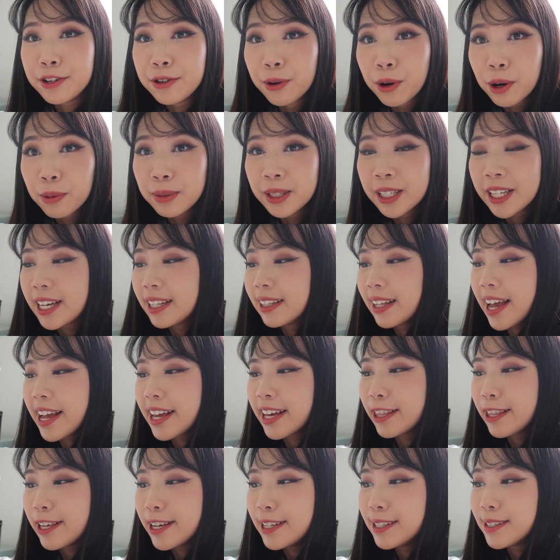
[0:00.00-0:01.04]
normally
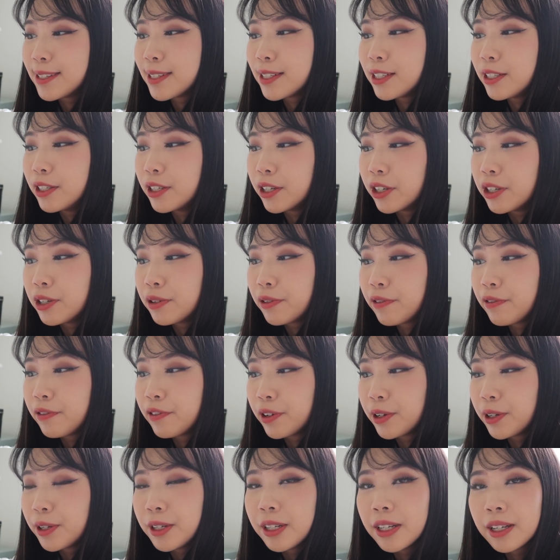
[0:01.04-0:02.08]
like these good
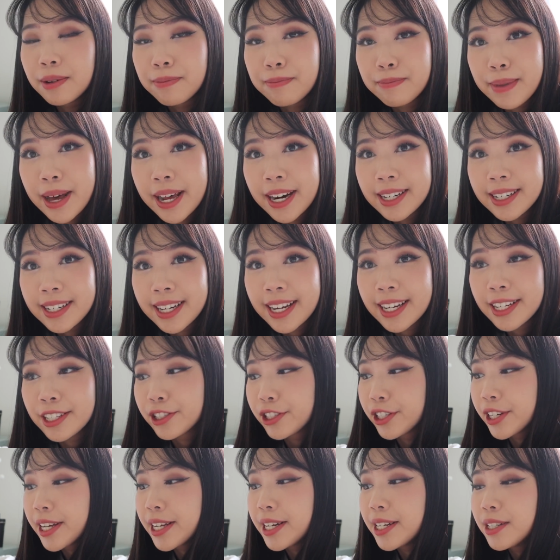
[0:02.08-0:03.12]
full
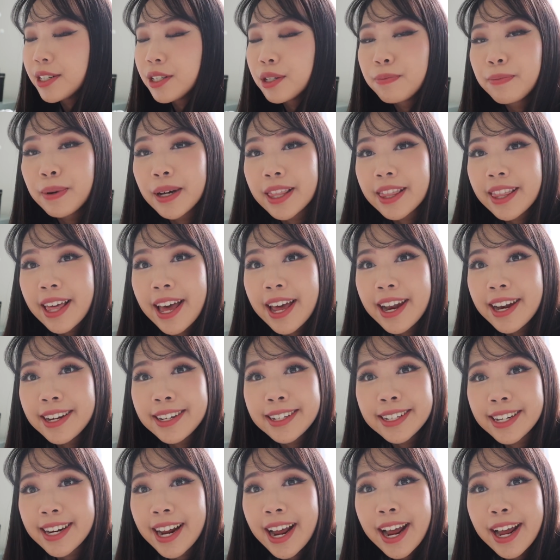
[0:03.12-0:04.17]
meditations, but then
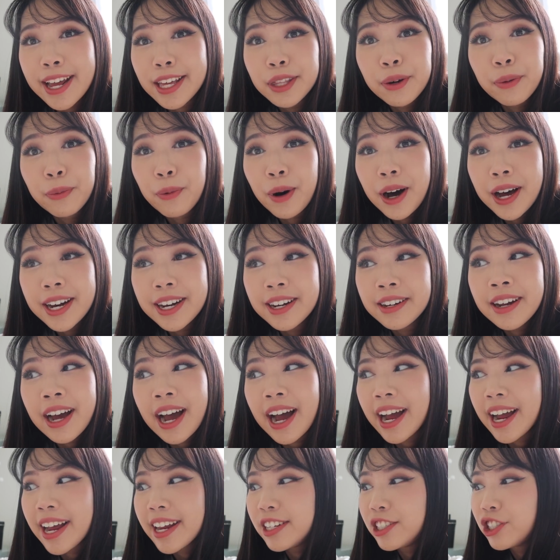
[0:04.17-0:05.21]
today the one
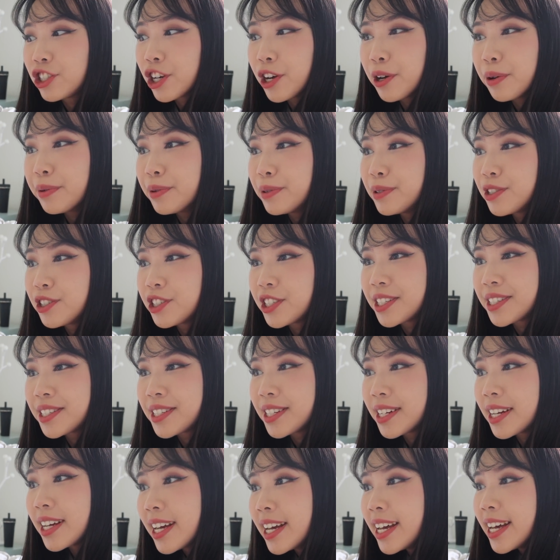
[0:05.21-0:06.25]
I chose
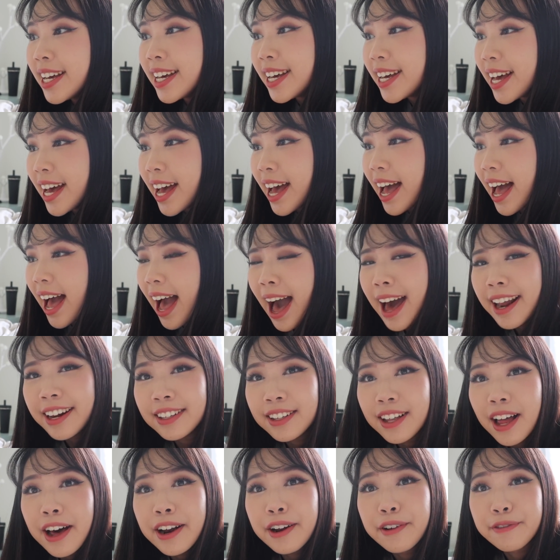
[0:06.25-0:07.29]
just had a
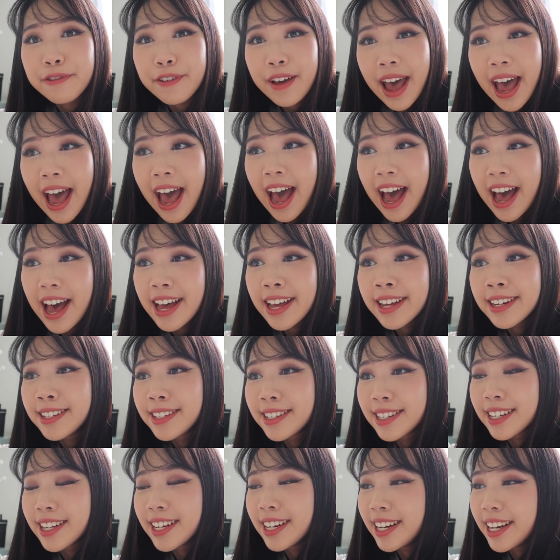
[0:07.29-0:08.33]
lot of
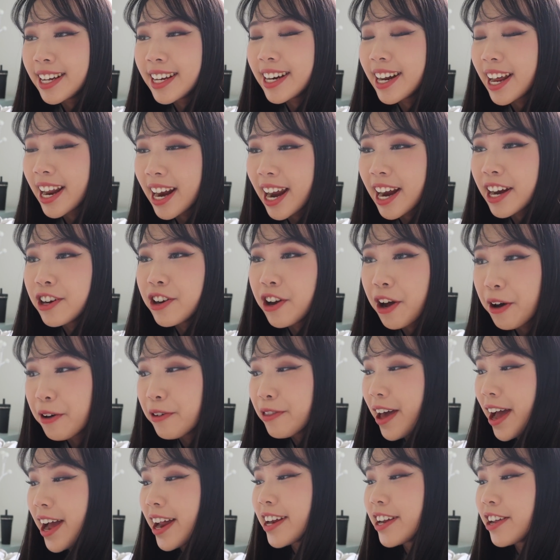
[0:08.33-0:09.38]
ads in it, and I know
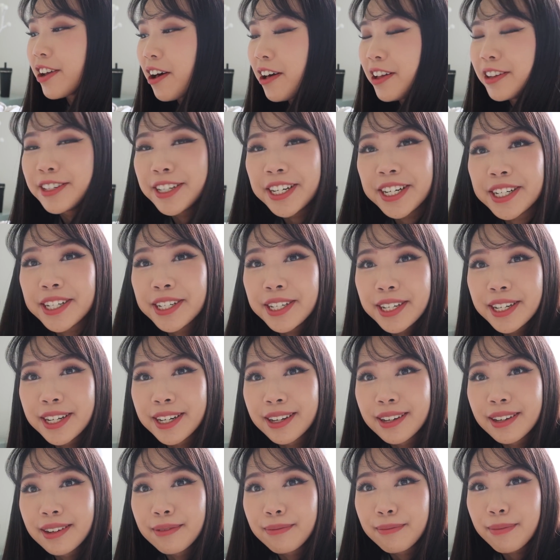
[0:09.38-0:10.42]
that y'all need
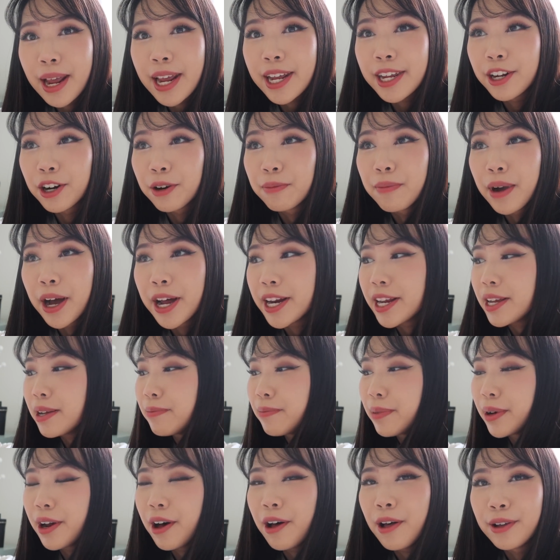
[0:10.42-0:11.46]
to make your money,
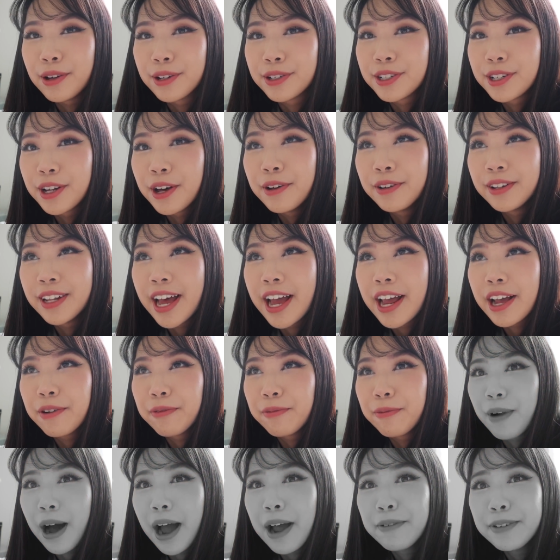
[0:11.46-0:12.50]
but also like,
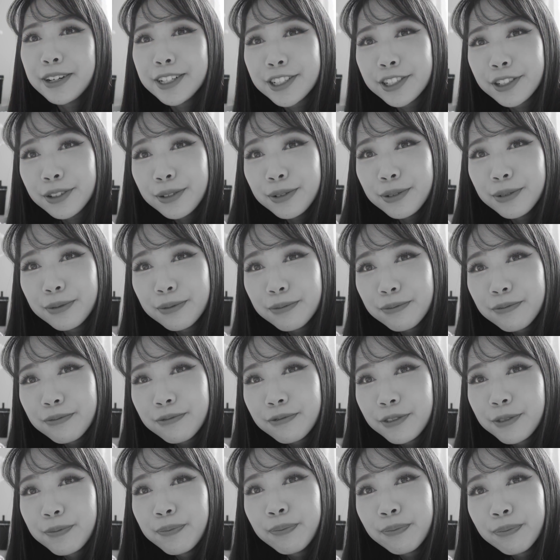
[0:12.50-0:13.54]
why would you
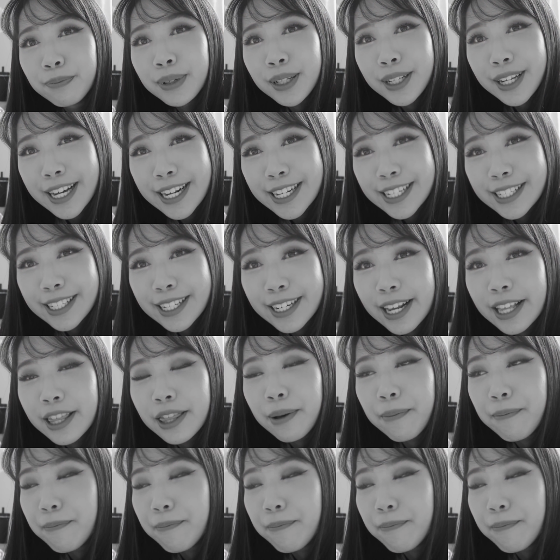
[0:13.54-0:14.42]
place it in the